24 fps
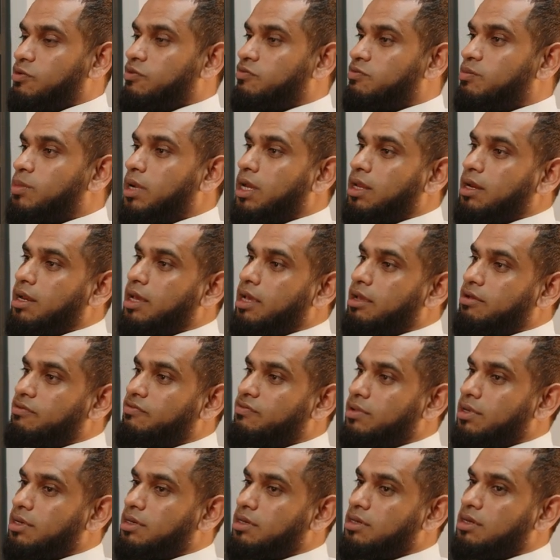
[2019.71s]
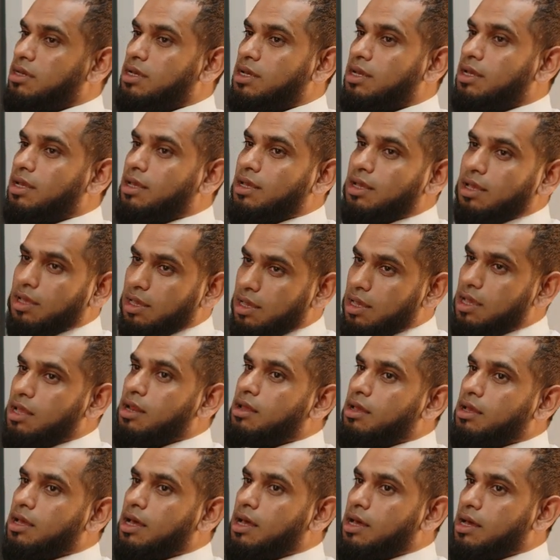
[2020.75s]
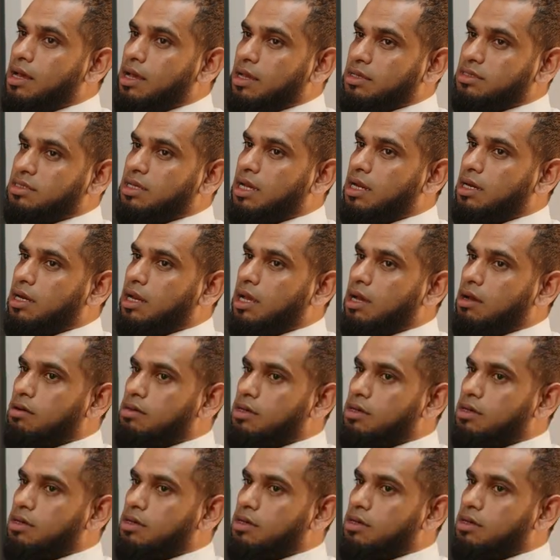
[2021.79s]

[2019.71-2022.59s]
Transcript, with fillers: of my life and uh, i sat